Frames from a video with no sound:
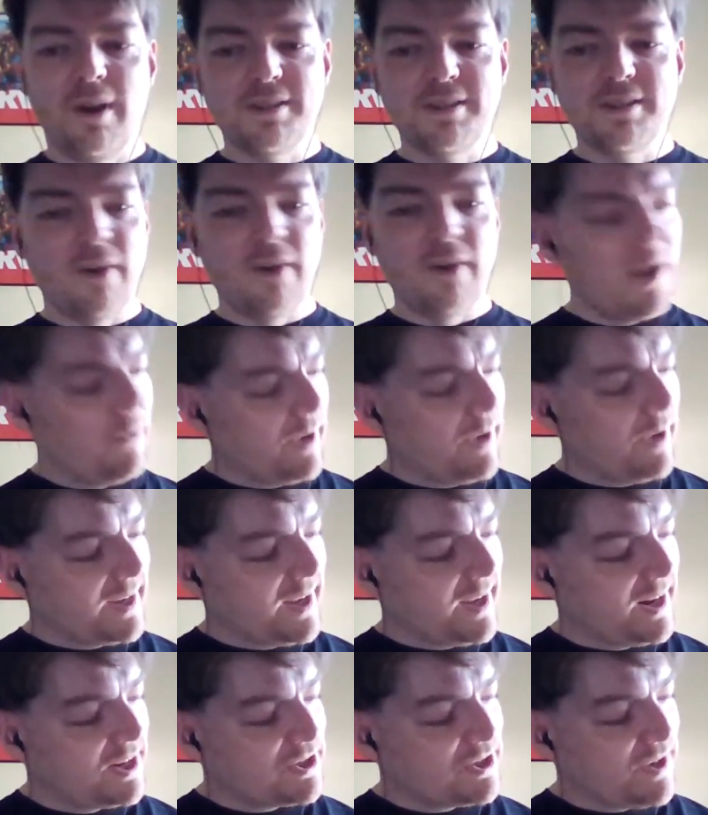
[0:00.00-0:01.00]
I want to
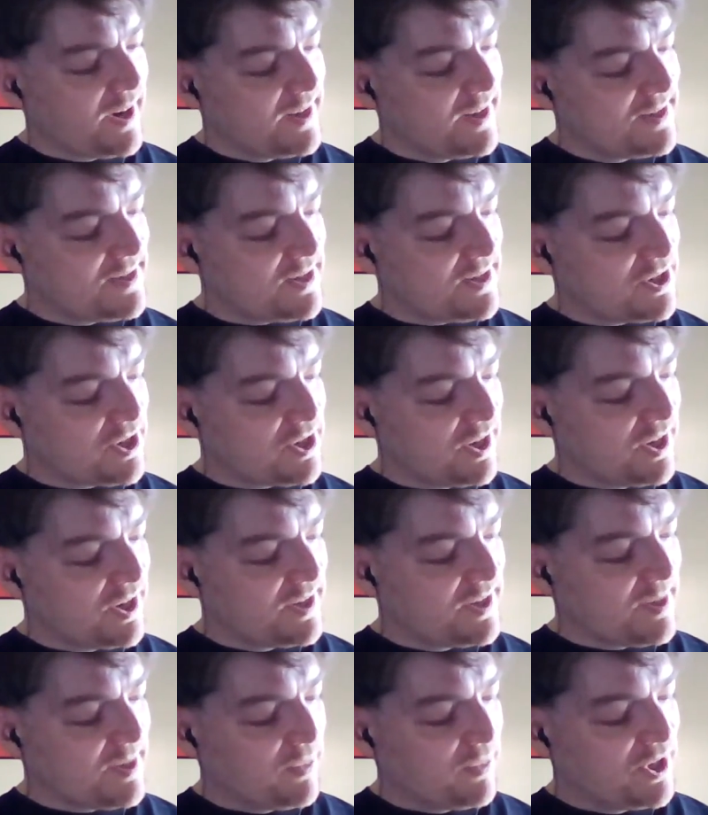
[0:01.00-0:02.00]
kind of transition to
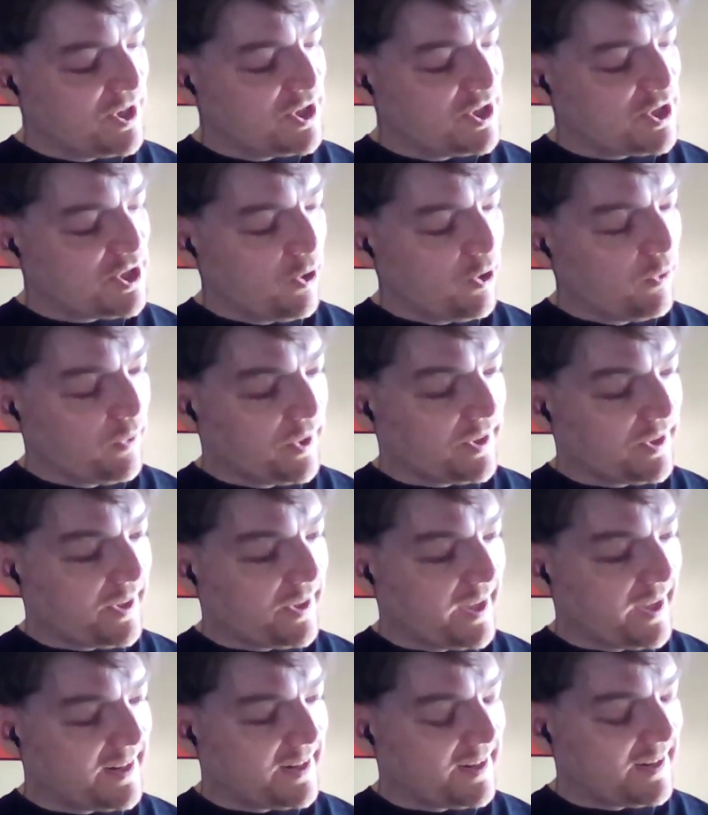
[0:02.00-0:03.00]
something Joe
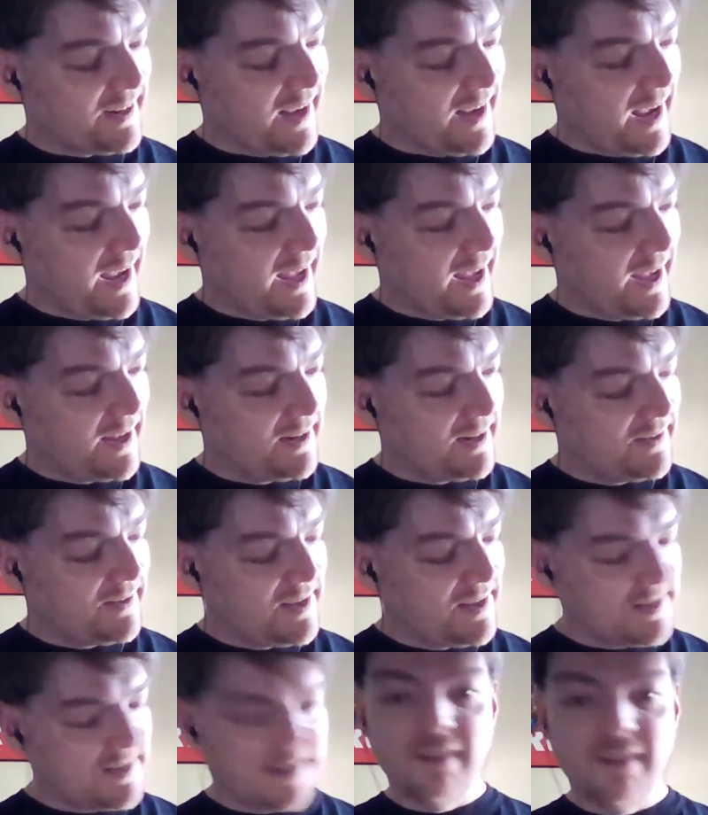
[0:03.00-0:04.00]
related, and
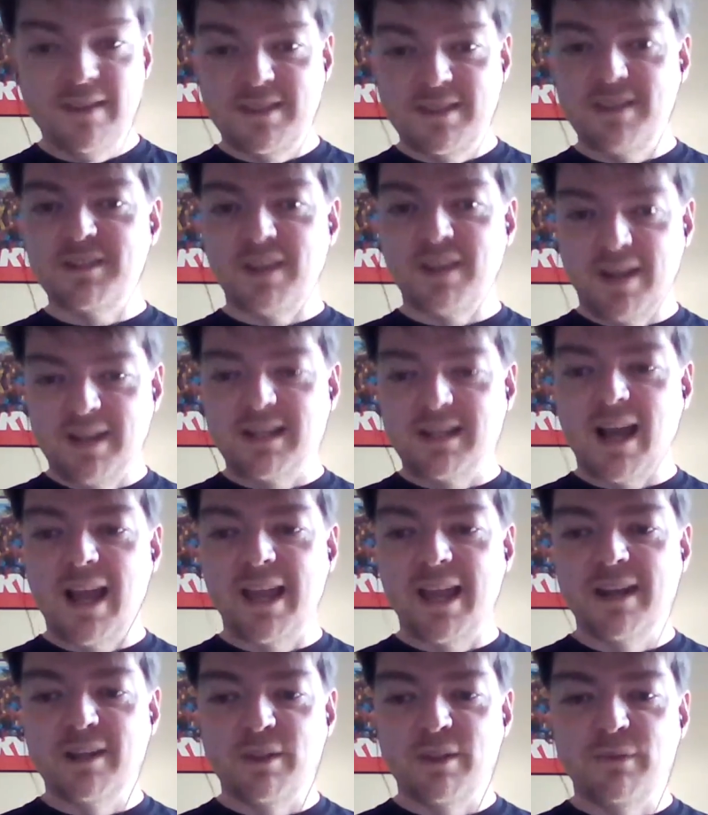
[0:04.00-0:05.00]
this is going to tie
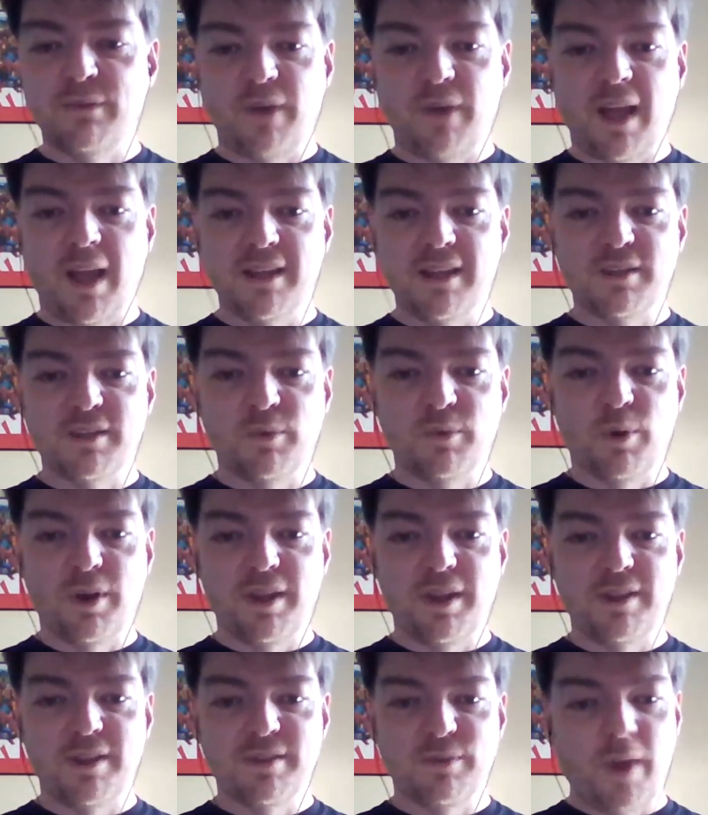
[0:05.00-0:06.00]
into the finest
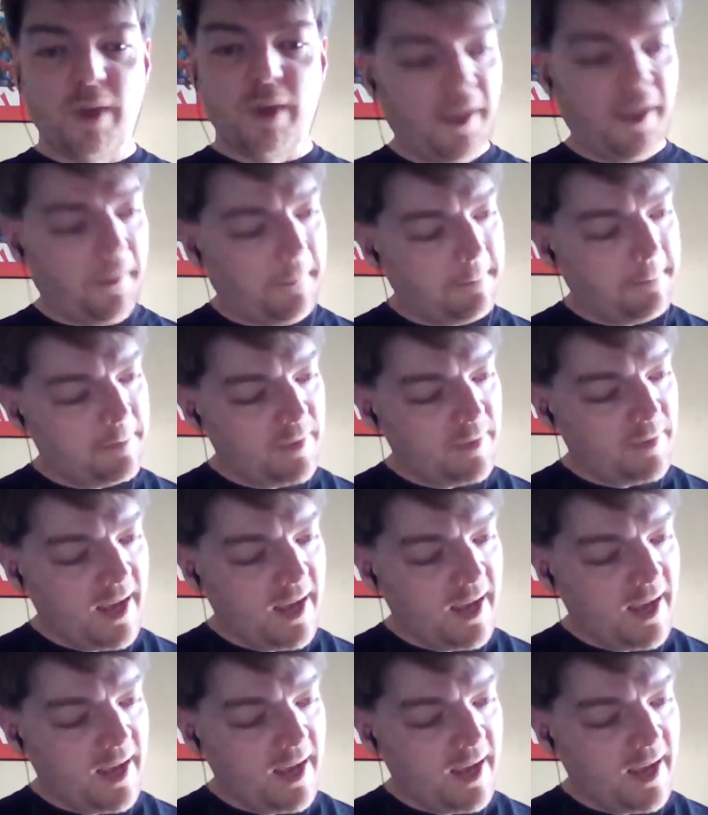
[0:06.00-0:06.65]
work as well.